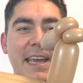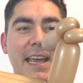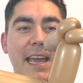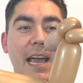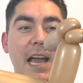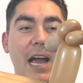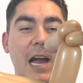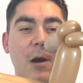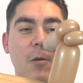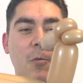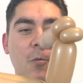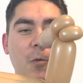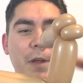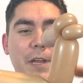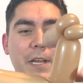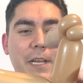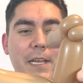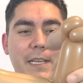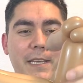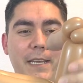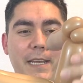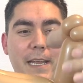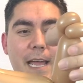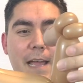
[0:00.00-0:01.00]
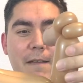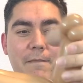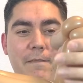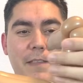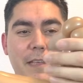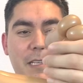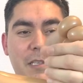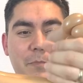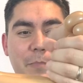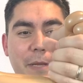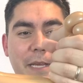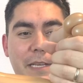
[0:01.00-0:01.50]
Uh, where you can have
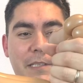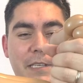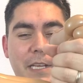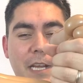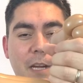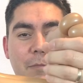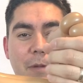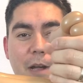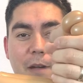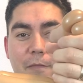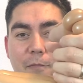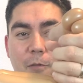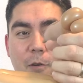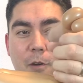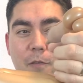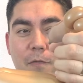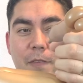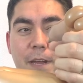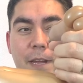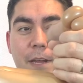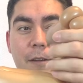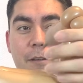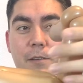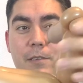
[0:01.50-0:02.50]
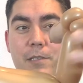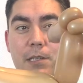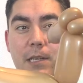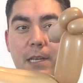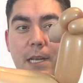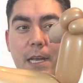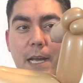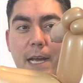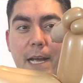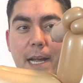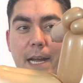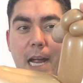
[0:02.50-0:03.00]
this piece here, about four fingers,
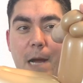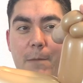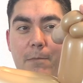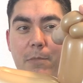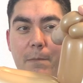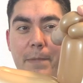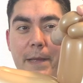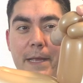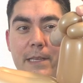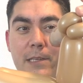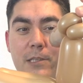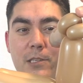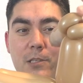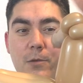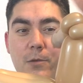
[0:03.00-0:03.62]
couple pinch